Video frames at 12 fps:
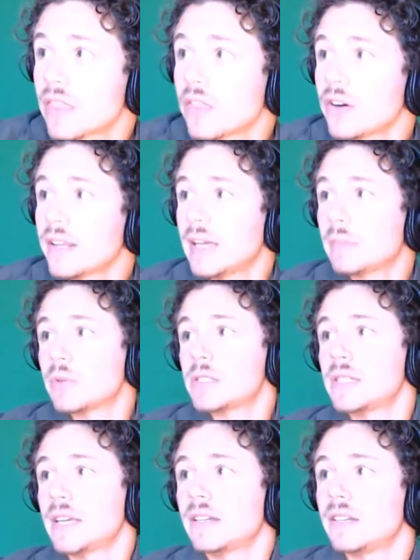
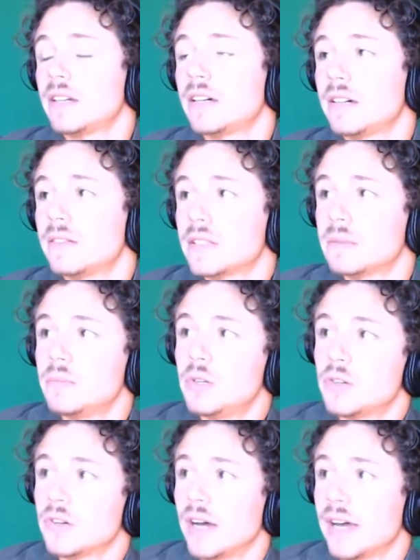38% of the
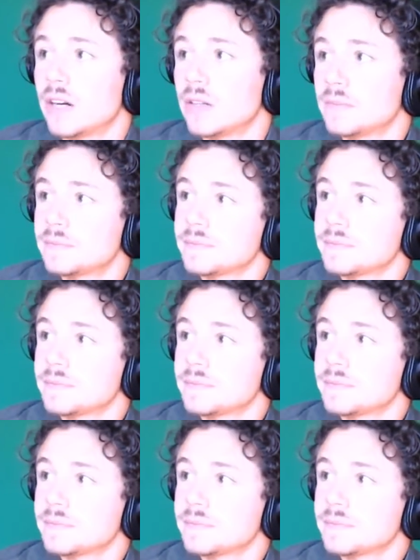computer idle.